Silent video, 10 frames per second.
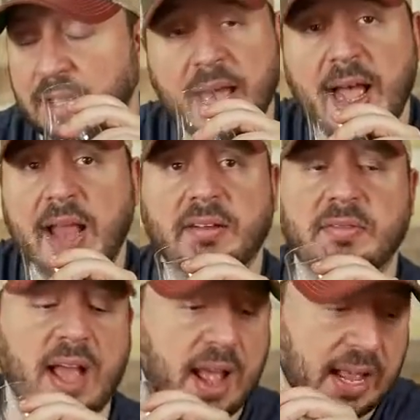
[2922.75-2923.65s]
Yeah, I
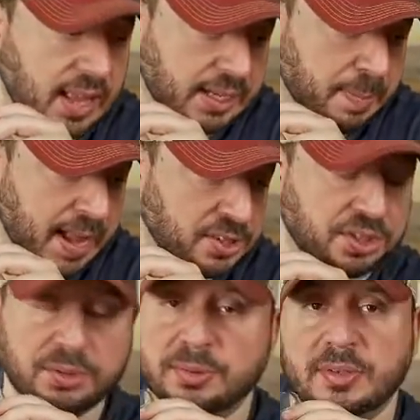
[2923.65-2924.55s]
didn't. I, I like
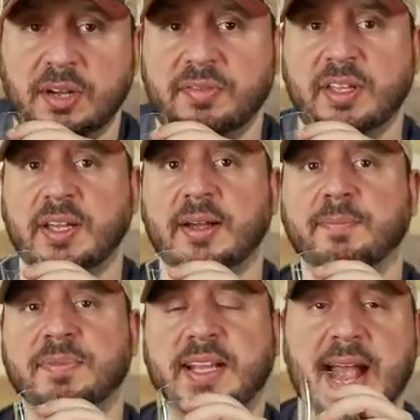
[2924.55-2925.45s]
batch two of the
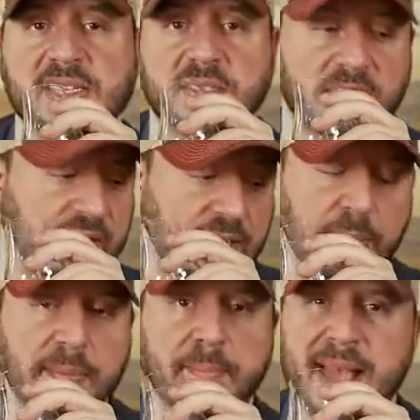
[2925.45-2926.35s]
um, the Castle and Key,
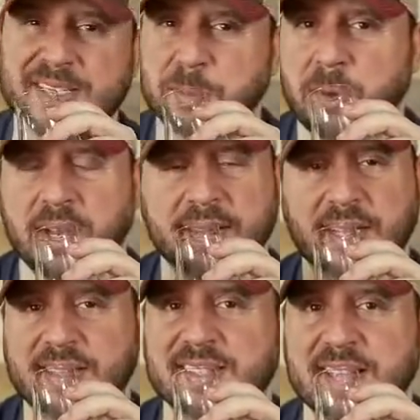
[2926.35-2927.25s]
but batch one
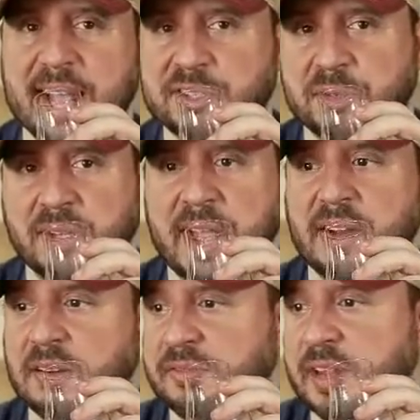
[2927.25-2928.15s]
had like this extra
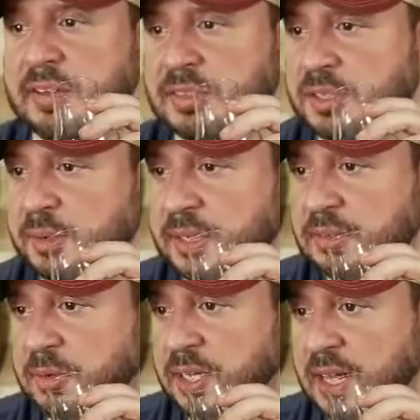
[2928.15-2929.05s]
layer of flavor to
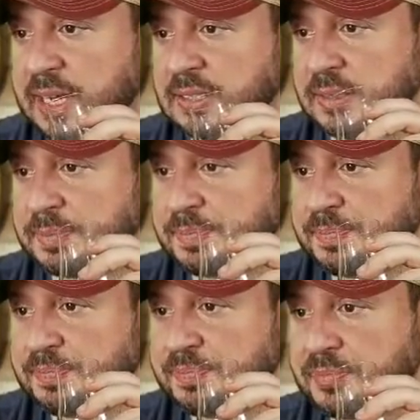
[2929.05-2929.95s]
it. Really liked it.
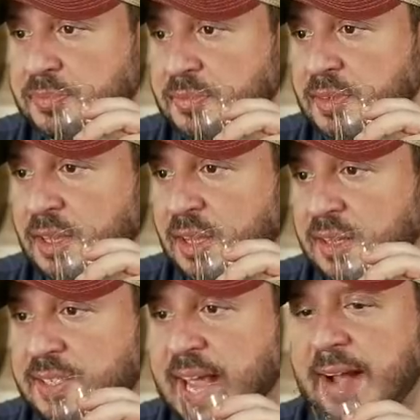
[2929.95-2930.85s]

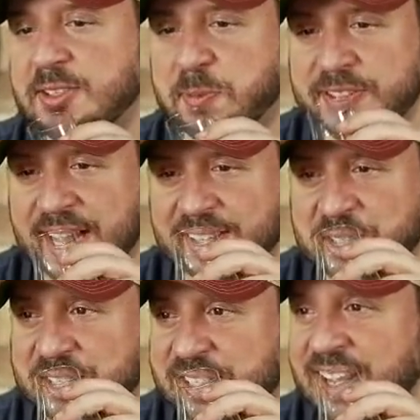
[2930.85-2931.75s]
Sounds
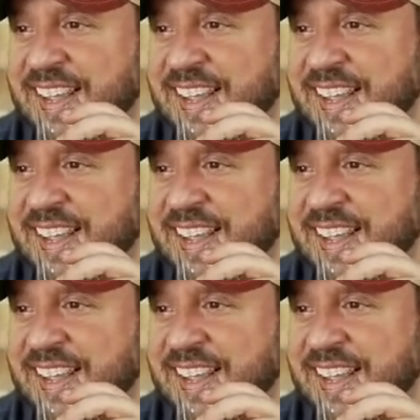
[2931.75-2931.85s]
pretentious.